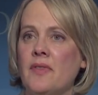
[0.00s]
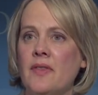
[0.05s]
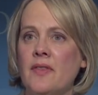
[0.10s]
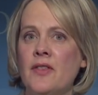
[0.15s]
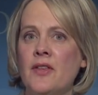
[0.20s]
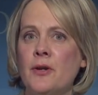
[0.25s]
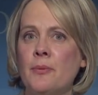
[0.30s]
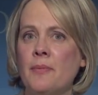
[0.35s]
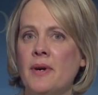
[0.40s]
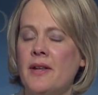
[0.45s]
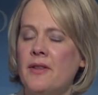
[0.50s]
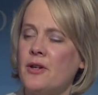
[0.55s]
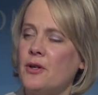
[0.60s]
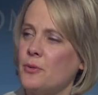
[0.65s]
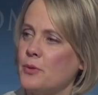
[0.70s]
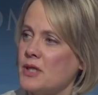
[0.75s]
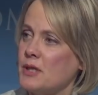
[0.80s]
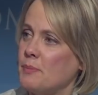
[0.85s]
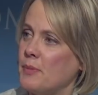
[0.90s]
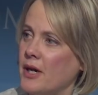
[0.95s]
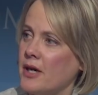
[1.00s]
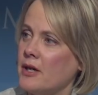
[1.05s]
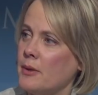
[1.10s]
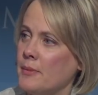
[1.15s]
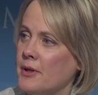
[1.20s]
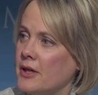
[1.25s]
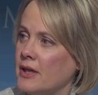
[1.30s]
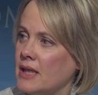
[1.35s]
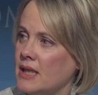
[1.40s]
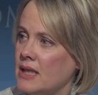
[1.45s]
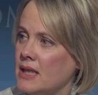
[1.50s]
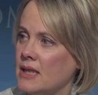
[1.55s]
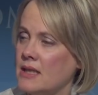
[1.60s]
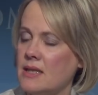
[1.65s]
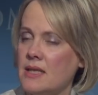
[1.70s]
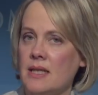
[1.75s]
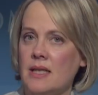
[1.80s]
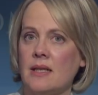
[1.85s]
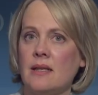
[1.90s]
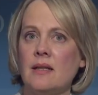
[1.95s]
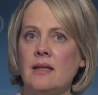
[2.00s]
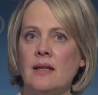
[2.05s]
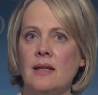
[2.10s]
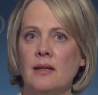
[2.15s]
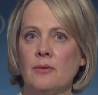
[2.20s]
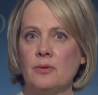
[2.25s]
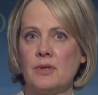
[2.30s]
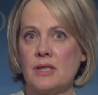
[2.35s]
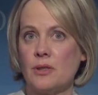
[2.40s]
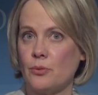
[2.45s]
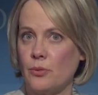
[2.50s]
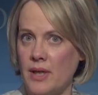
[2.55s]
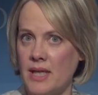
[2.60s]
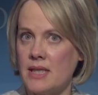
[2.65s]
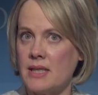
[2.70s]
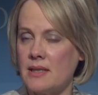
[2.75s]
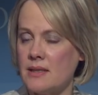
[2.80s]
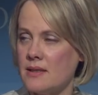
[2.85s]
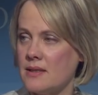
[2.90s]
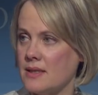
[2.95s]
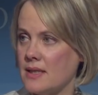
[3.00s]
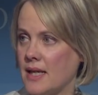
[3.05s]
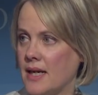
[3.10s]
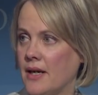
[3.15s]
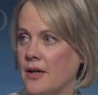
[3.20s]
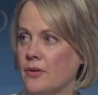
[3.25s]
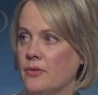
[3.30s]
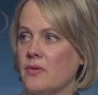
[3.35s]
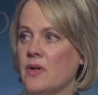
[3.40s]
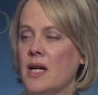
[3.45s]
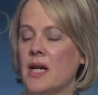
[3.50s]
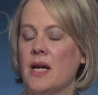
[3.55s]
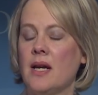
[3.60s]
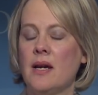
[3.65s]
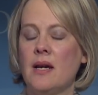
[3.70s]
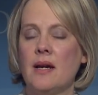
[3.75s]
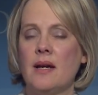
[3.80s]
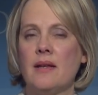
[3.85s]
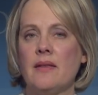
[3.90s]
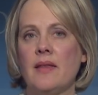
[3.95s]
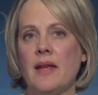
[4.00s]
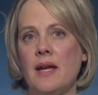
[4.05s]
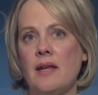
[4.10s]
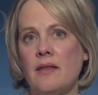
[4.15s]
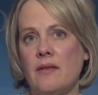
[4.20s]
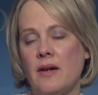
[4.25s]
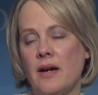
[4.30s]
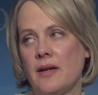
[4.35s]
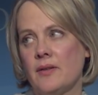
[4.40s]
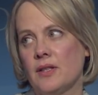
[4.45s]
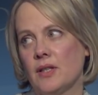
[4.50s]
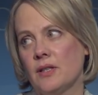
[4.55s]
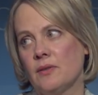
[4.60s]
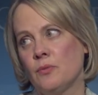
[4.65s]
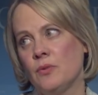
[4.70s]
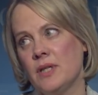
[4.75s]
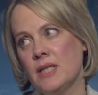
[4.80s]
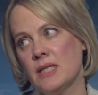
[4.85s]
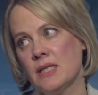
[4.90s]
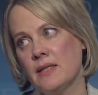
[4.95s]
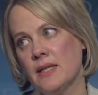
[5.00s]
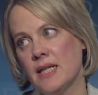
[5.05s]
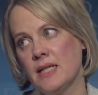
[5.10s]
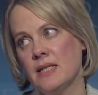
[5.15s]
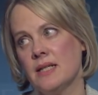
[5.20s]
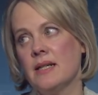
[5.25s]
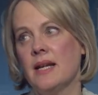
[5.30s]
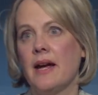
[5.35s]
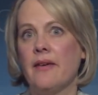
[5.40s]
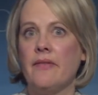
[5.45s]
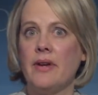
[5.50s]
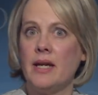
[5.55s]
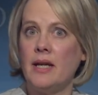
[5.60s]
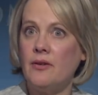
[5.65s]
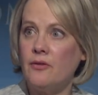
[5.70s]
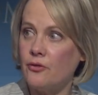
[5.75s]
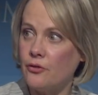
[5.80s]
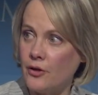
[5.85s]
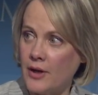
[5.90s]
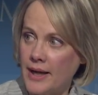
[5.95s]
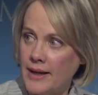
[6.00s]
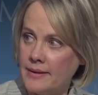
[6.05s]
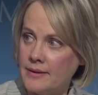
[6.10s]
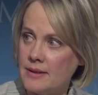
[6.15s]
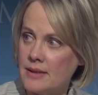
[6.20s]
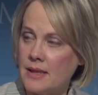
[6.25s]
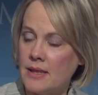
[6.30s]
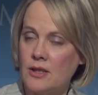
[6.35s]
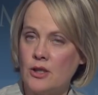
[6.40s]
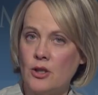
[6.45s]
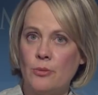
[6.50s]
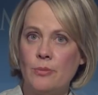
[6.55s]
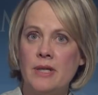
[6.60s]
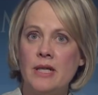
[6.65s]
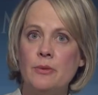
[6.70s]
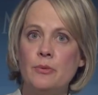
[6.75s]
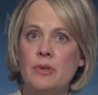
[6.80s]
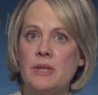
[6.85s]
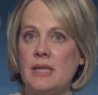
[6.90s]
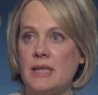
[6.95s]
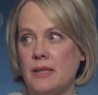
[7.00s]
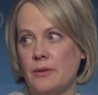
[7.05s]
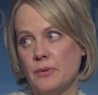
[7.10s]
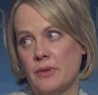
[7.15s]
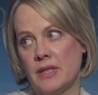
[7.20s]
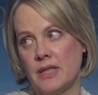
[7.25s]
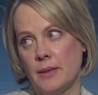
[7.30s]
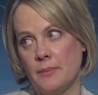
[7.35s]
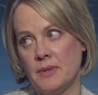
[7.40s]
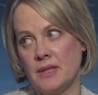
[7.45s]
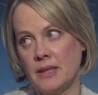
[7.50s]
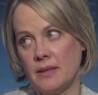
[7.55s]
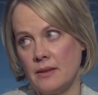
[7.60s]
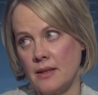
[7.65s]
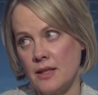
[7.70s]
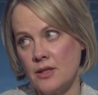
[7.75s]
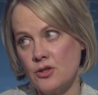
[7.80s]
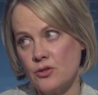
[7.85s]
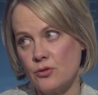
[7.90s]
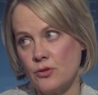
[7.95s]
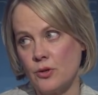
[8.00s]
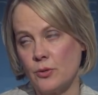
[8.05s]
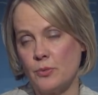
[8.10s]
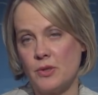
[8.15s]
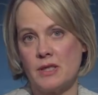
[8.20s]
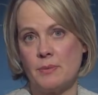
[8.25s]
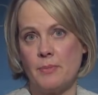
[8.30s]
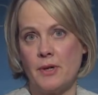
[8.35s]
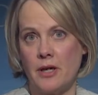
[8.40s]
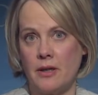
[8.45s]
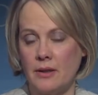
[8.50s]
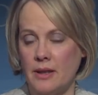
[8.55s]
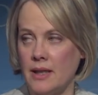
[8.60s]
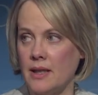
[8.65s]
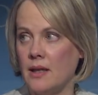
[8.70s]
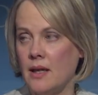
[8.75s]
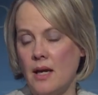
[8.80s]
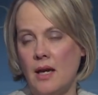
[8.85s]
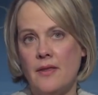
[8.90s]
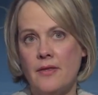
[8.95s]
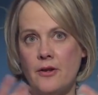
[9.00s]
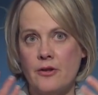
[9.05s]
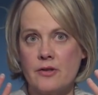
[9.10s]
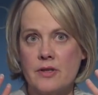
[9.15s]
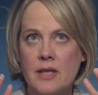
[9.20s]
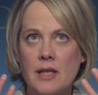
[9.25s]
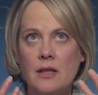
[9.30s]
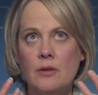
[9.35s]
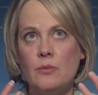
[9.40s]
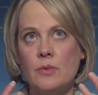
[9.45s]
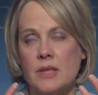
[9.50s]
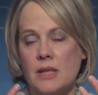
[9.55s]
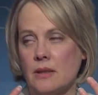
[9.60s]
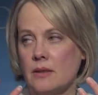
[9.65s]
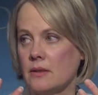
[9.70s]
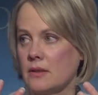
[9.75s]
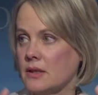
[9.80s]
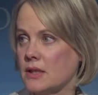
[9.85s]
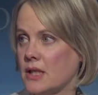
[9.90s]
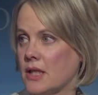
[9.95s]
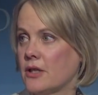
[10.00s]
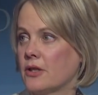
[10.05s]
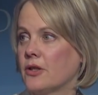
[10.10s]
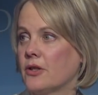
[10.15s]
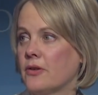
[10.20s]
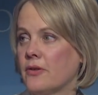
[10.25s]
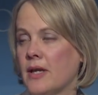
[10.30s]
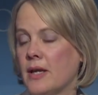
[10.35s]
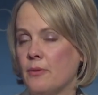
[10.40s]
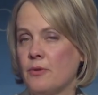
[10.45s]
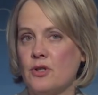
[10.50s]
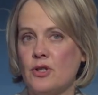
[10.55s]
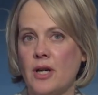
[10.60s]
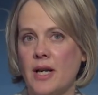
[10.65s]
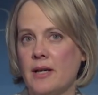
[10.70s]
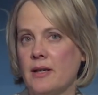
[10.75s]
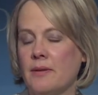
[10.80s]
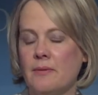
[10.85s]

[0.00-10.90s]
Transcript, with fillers: their mother was part American Indian. It was a racist town. They thought that the reason they didn't have any friends and nobody would sit with them in the lunchroom was partly their skin was a little darker. They were trying